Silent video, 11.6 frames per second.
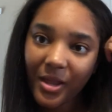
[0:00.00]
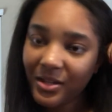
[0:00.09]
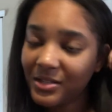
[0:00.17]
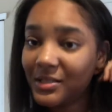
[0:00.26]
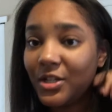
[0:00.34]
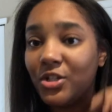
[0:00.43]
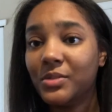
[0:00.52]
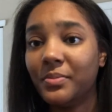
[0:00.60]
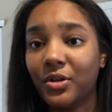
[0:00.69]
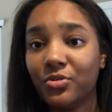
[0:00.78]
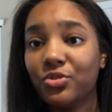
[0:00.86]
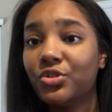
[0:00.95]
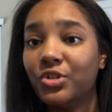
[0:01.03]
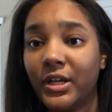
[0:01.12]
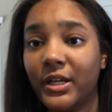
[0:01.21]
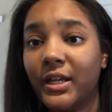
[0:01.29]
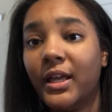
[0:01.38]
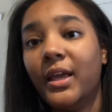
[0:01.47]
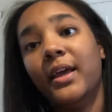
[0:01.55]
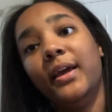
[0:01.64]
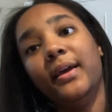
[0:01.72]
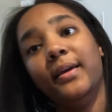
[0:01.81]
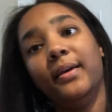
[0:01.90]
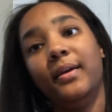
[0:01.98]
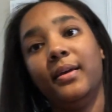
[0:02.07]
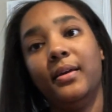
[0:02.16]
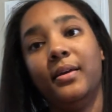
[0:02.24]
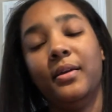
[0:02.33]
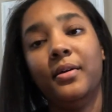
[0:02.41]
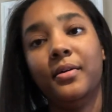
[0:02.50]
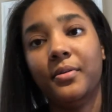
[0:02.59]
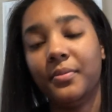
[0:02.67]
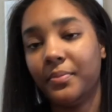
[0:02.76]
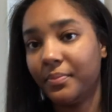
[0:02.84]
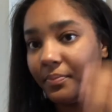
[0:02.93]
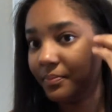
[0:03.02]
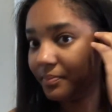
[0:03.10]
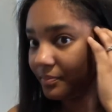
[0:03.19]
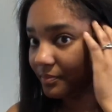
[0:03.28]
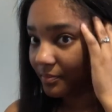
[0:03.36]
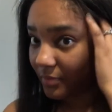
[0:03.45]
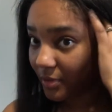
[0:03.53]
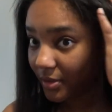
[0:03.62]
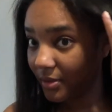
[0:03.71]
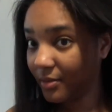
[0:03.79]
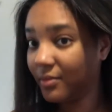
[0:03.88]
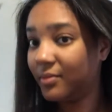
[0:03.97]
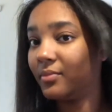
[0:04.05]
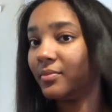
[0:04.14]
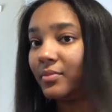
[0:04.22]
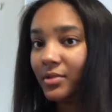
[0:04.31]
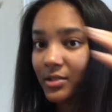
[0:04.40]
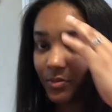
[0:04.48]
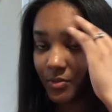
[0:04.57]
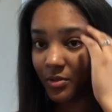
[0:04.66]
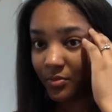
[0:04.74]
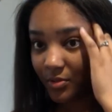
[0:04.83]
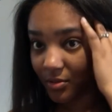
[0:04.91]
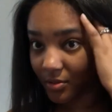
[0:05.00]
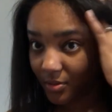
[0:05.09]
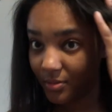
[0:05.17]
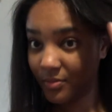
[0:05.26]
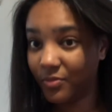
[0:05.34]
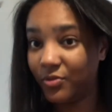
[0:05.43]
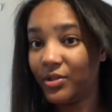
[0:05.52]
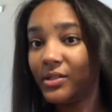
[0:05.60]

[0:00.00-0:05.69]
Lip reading: His hair is bone straight. And yeah, it's really, really, really